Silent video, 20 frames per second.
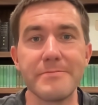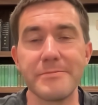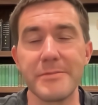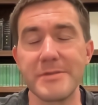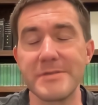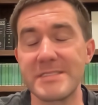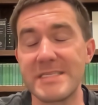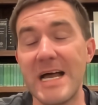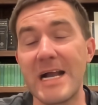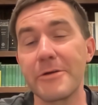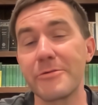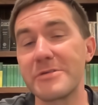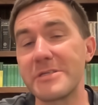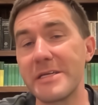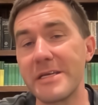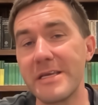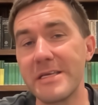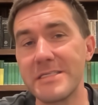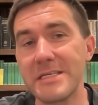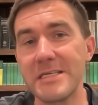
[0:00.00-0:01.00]

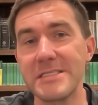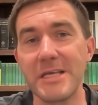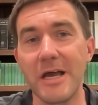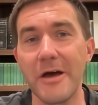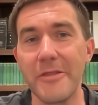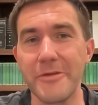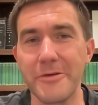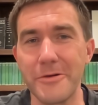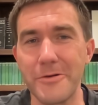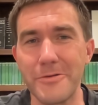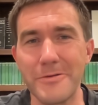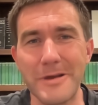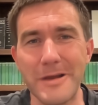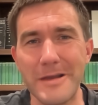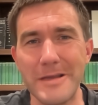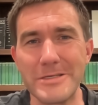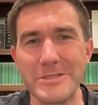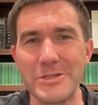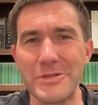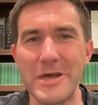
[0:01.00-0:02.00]
Socrates and his other
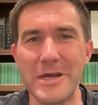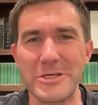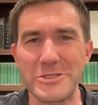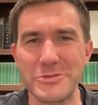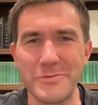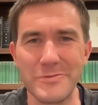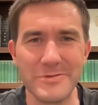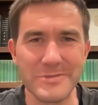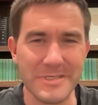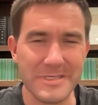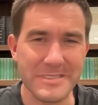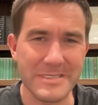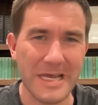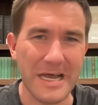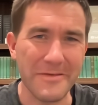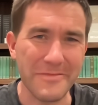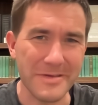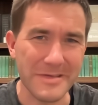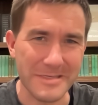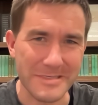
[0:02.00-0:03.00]
intellectuals, the
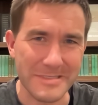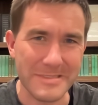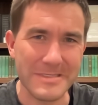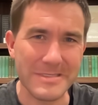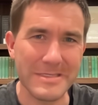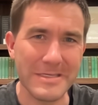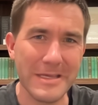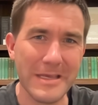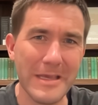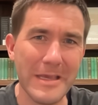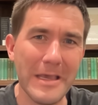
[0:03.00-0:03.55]
sophists.